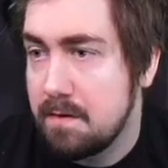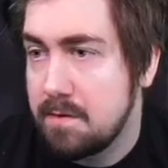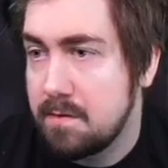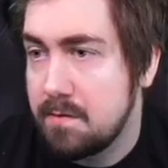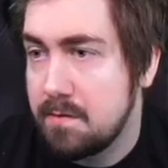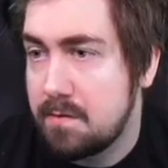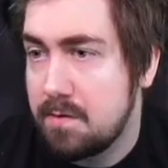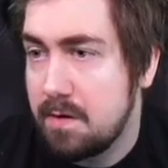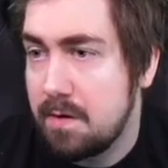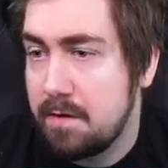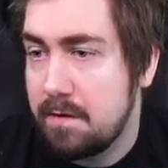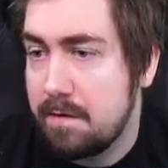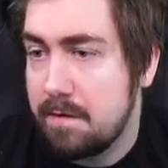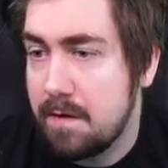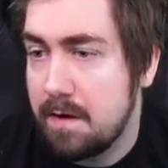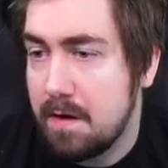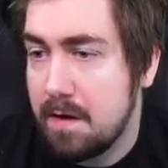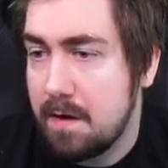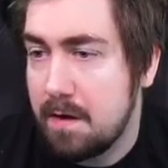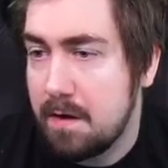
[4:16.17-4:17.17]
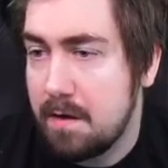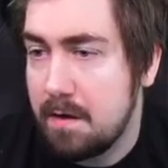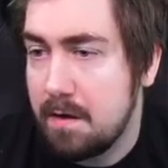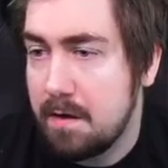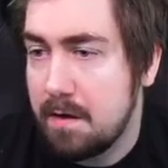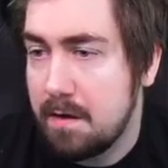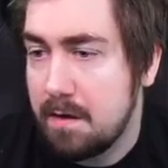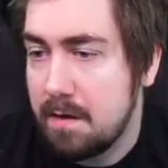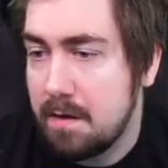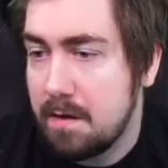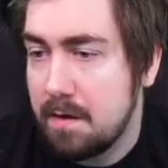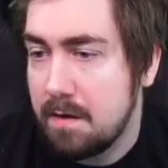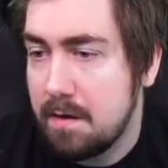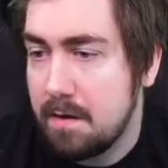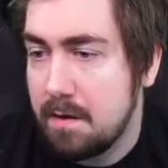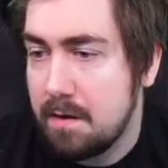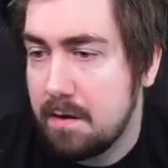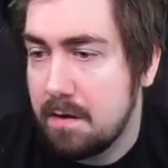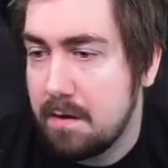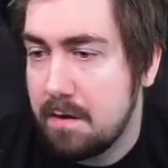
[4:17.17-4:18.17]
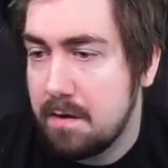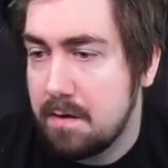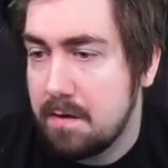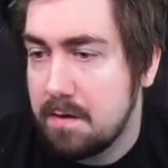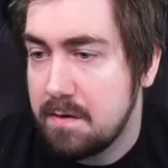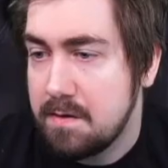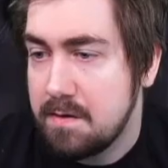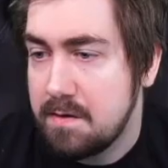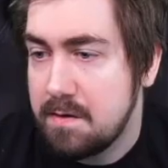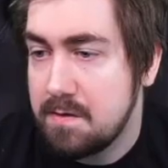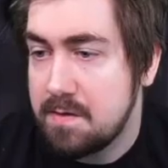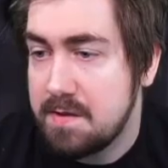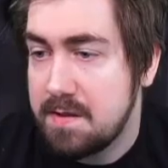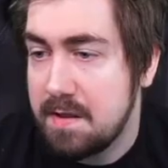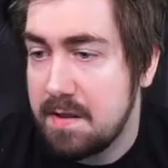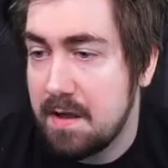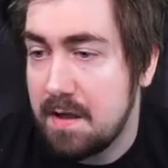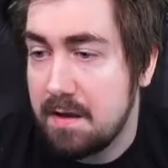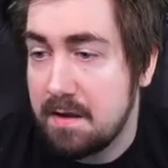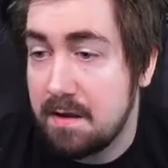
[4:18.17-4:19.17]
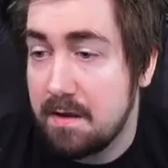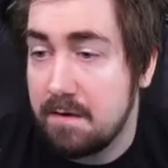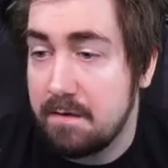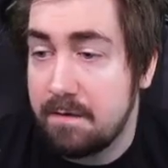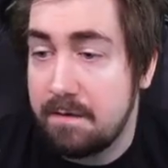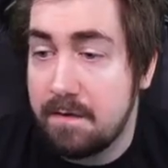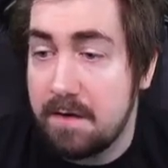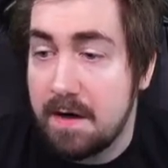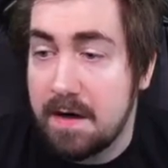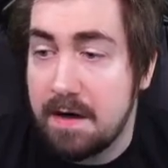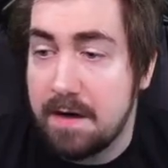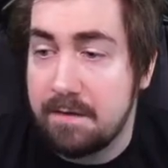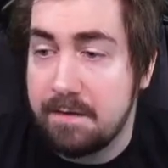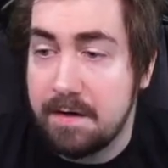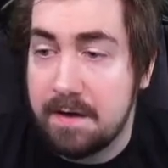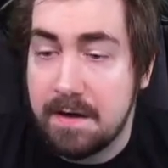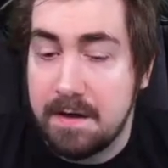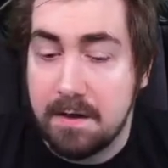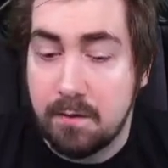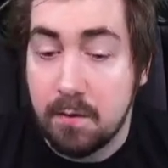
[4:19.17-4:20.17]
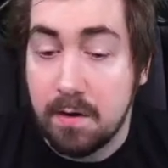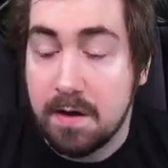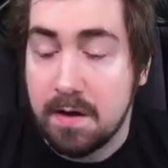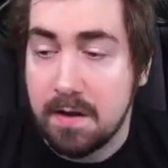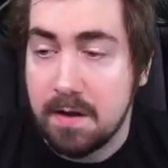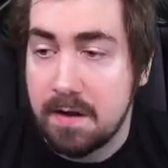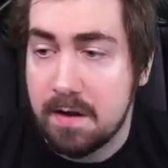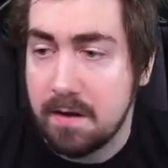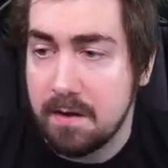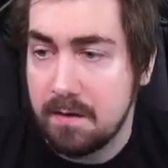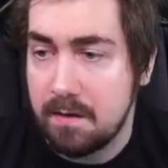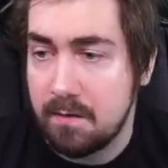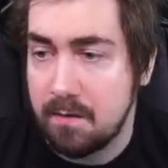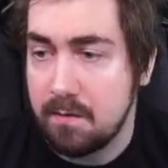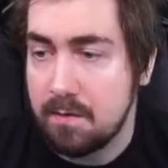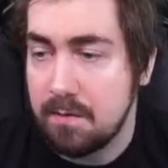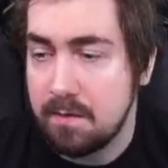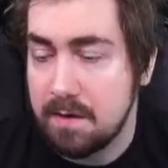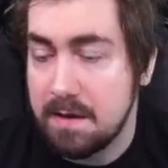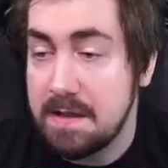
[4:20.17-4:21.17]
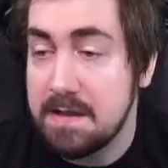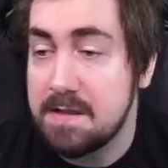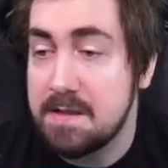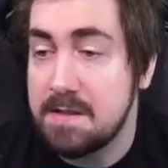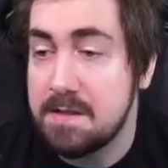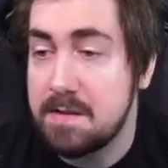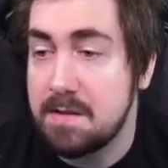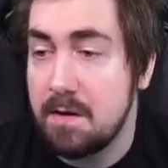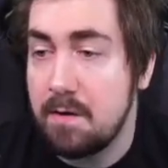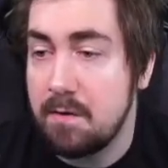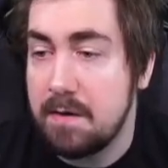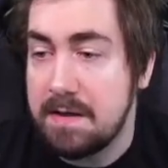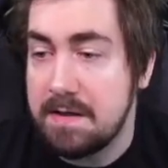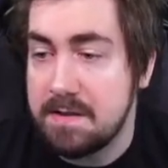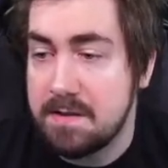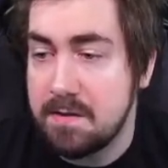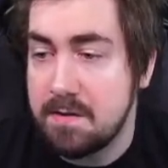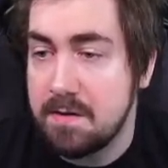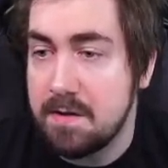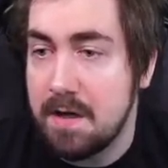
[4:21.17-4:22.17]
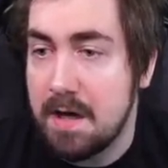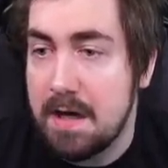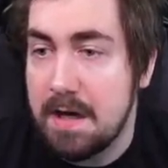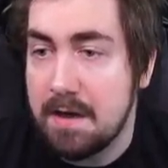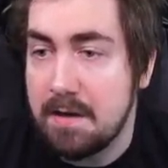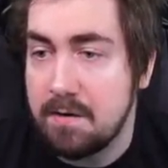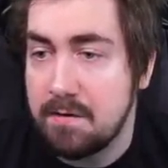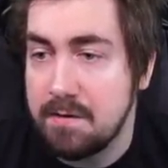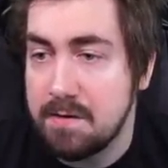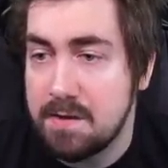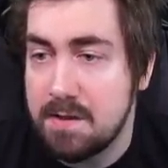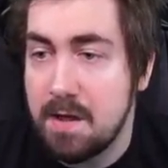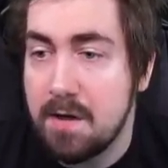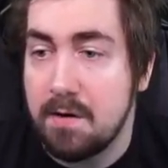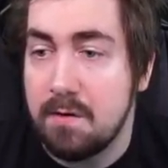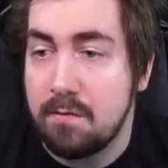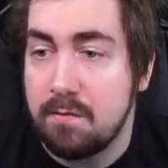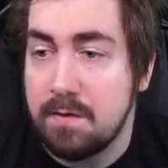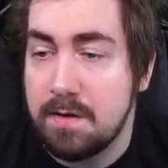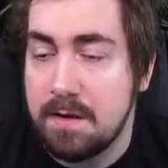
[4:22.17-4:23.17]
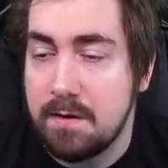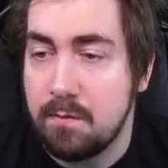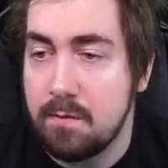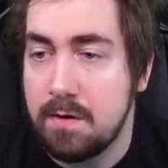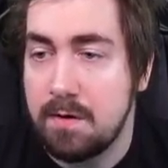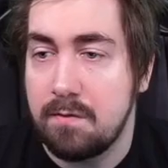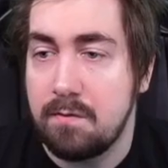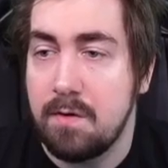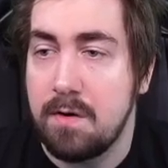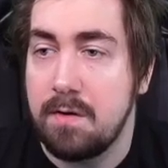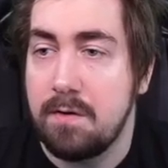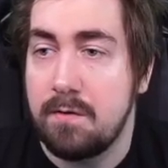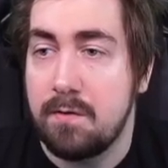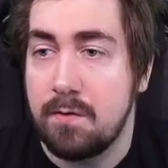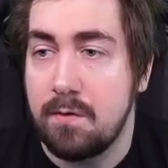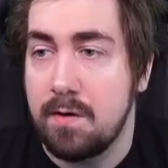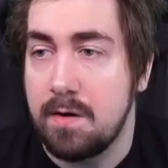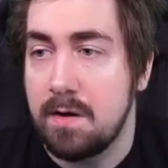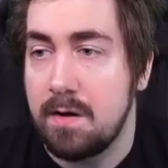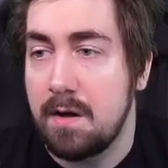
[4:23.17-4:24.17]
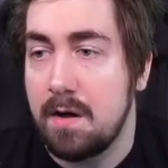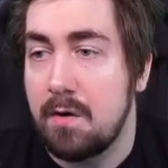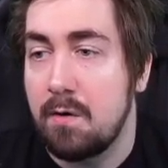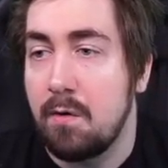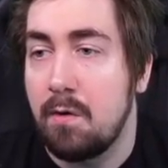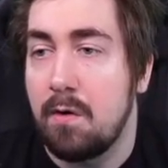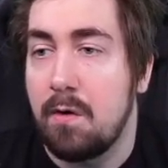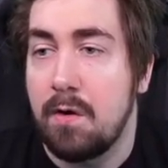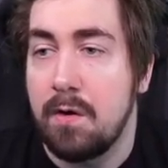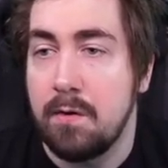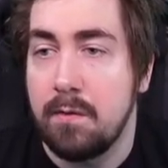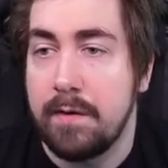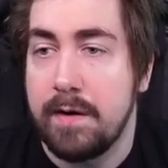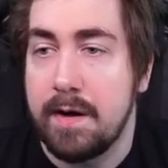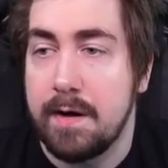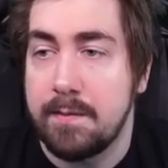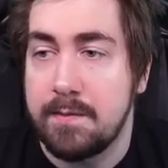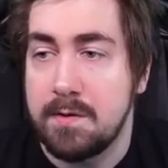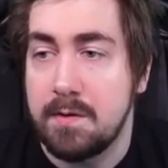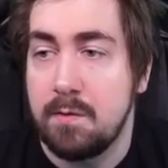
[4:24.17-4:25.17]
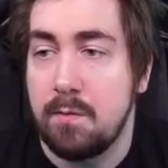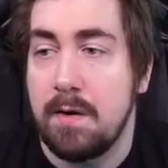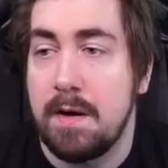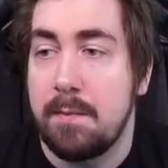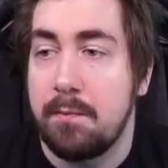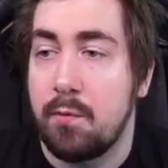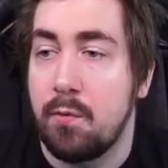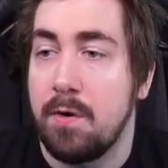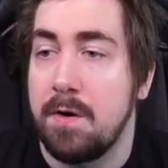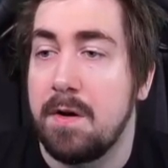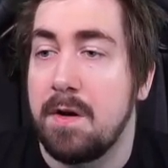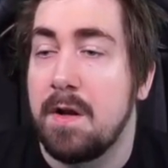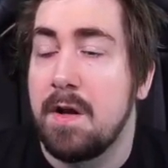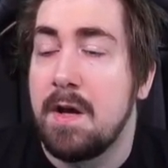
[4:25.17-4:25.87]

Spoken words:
We'll try to find... You'll see, like, they'll very, very quickly kill you. It's so easy to die here and start. You really want to run through it, go all the way up to the waypoint,